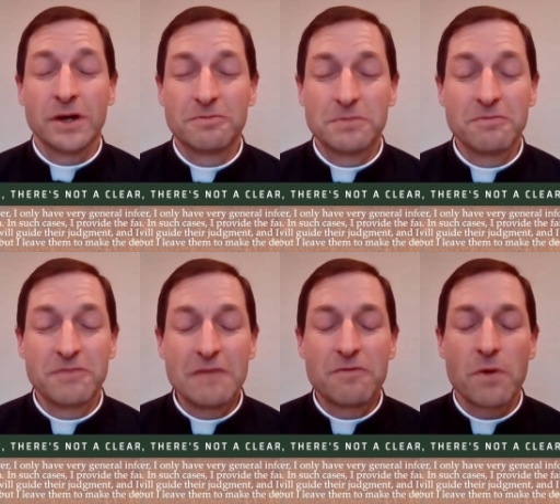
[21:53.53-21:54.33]
the
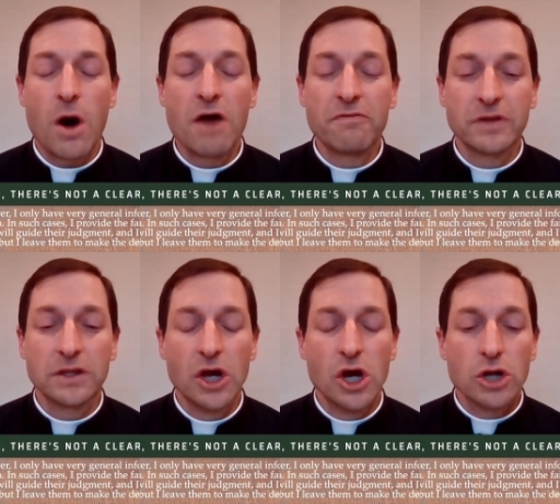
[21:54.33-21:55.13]
faithful are
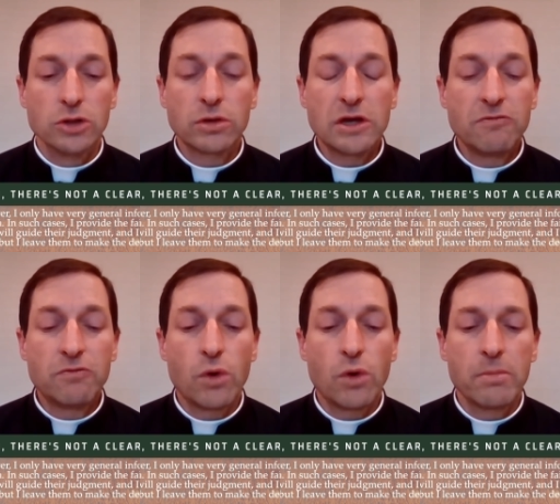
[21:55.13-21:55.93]
often looking for.